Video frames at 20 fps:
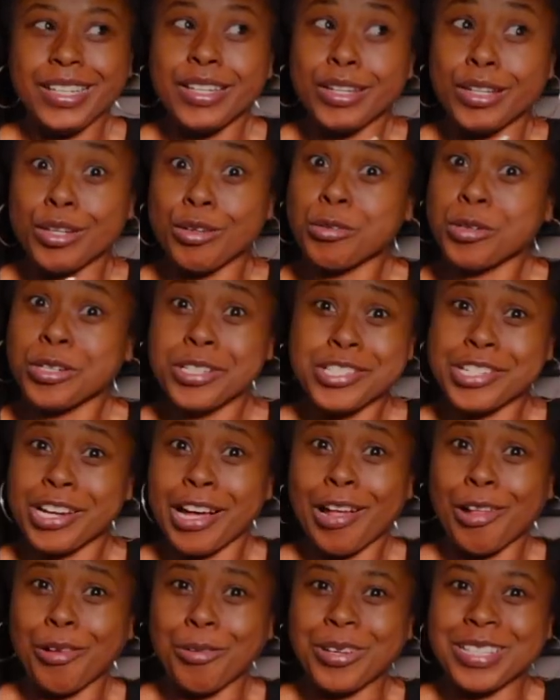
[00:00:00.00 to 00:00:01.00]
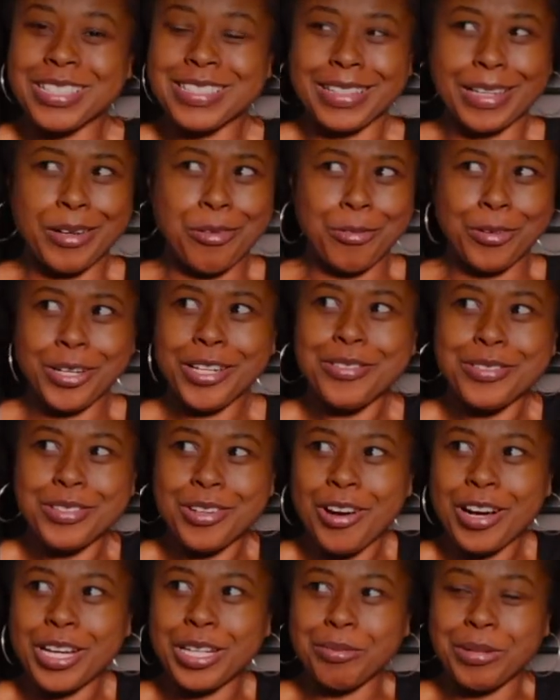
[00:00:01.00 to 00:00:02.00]
You were a child once. Like, what are you
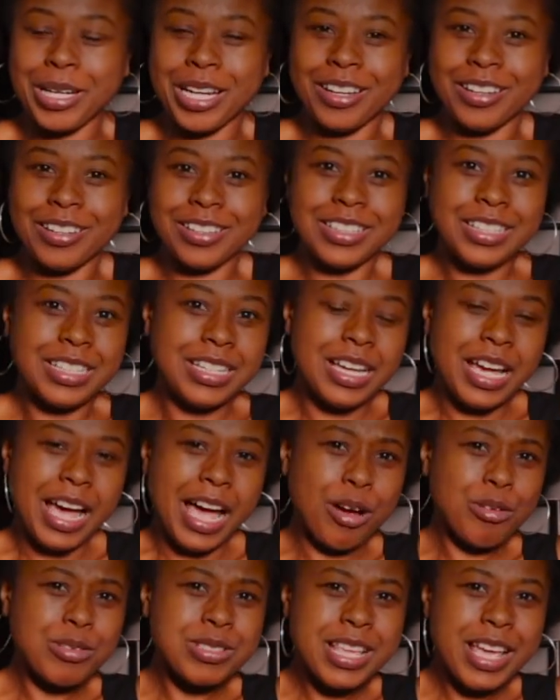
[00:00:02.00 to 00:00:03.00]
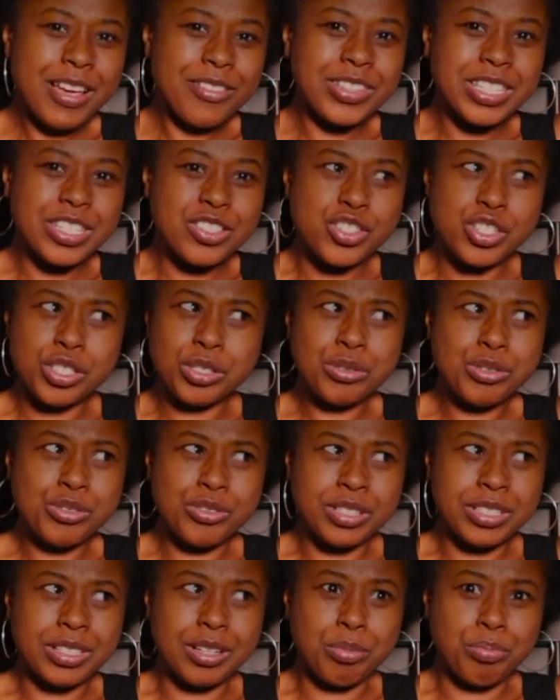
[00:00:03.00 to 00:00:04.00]
talking about? How is having
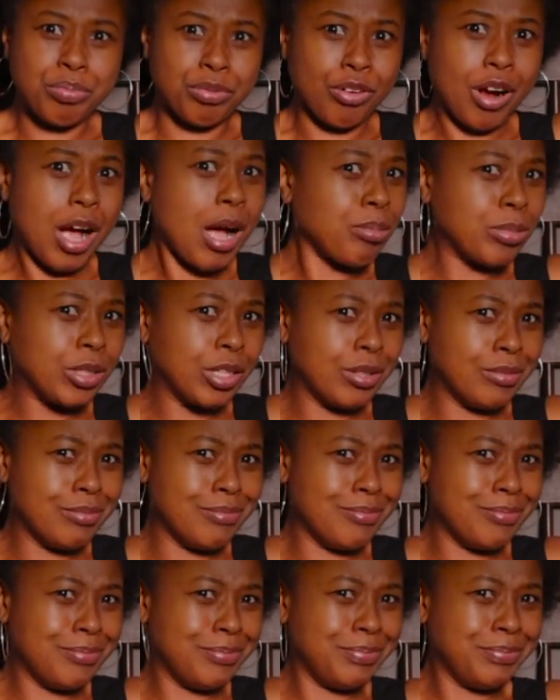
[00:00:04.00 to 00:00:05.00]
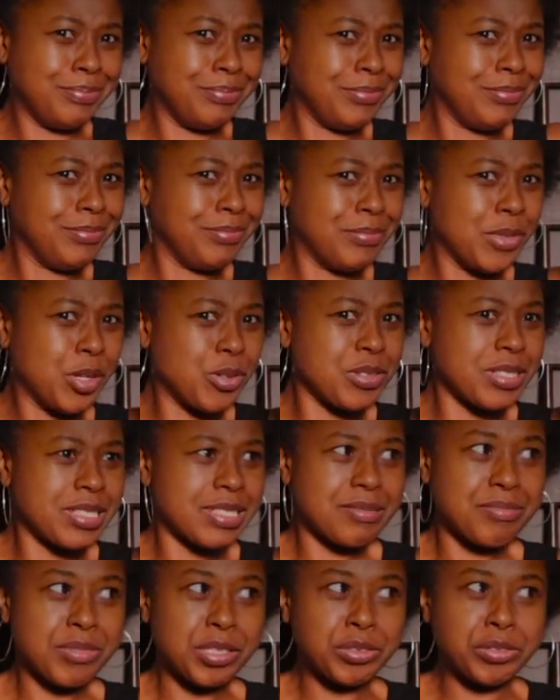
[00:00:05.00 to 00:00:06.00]
children a problem?
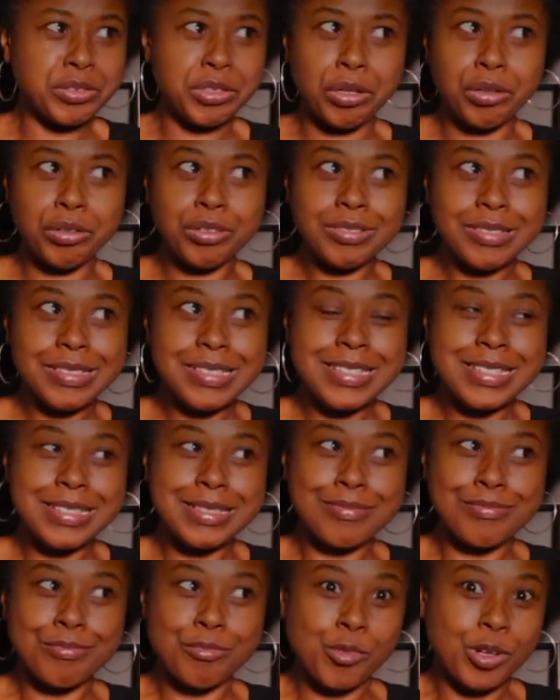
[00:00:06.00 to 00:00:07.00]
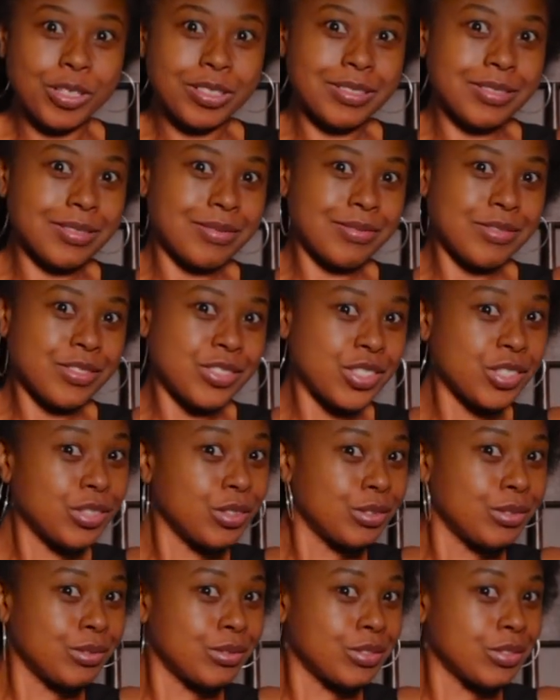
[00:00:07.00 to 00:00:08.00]
Most adults want
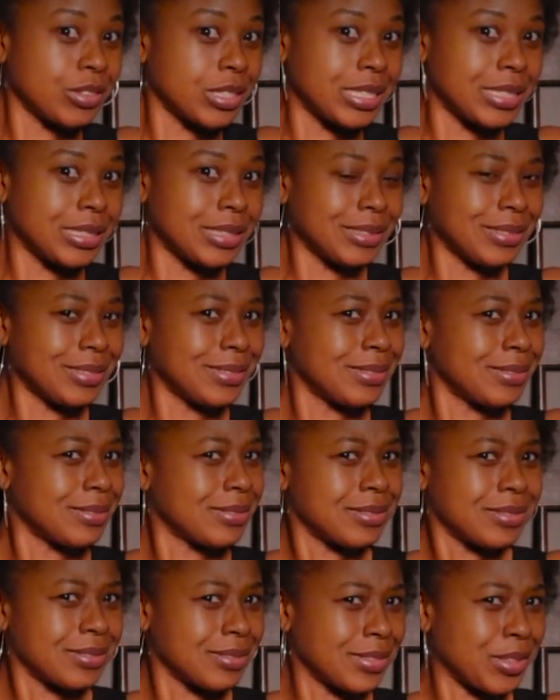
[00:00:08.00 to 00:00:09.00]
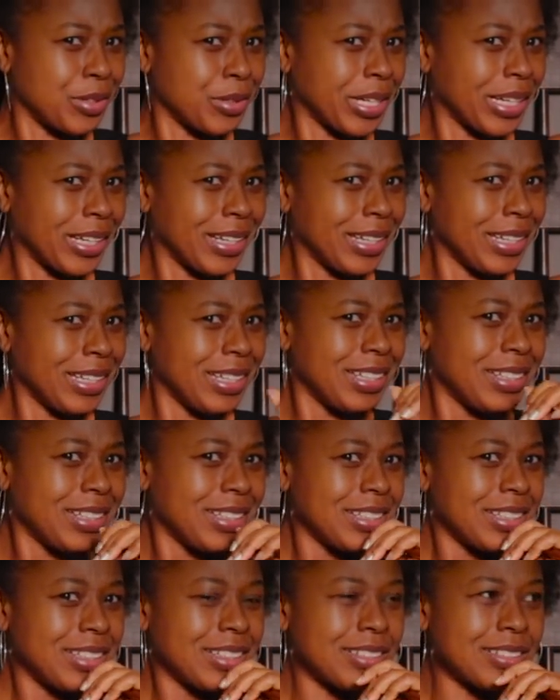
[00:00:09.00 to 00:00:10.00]
children. Okay,
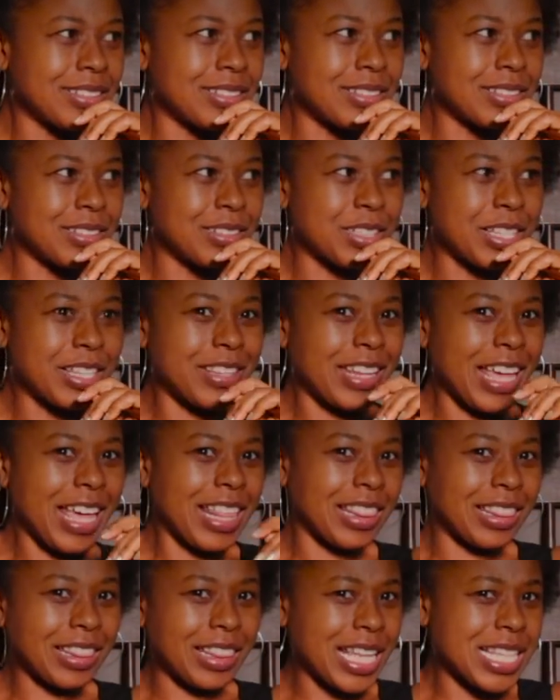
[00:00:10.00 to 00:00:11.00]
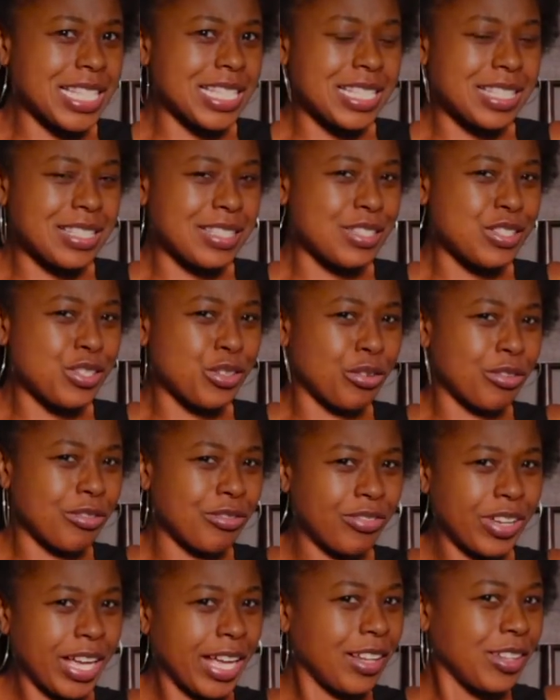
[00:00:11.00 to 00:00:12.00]
and that lessens your
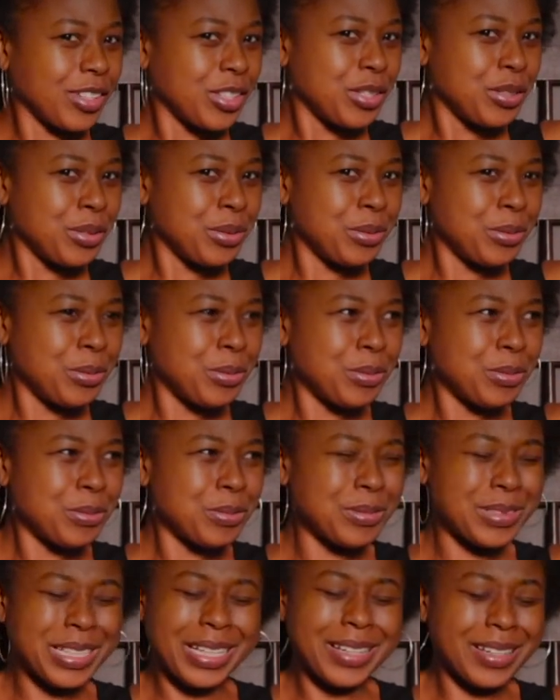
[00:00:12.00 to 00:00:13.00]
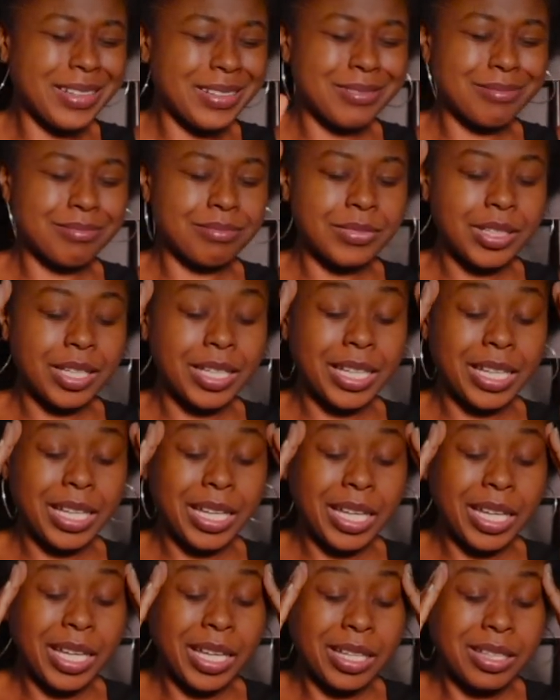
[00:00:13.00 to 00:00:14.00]
value. Like, I
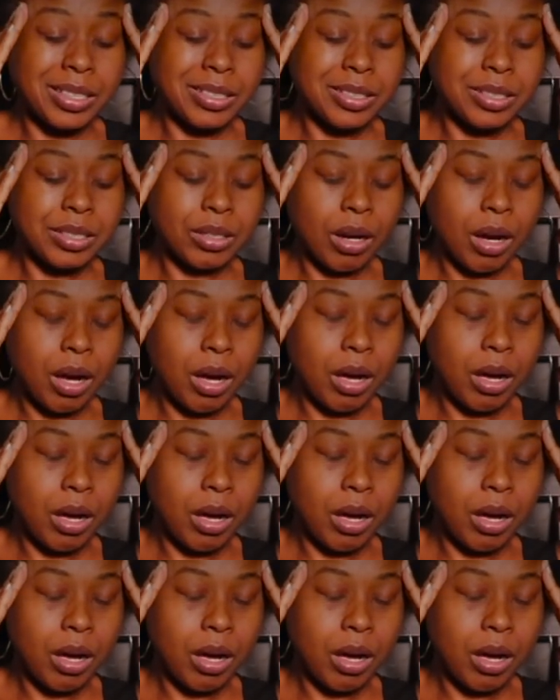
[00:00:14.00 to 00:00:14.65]
can't do it.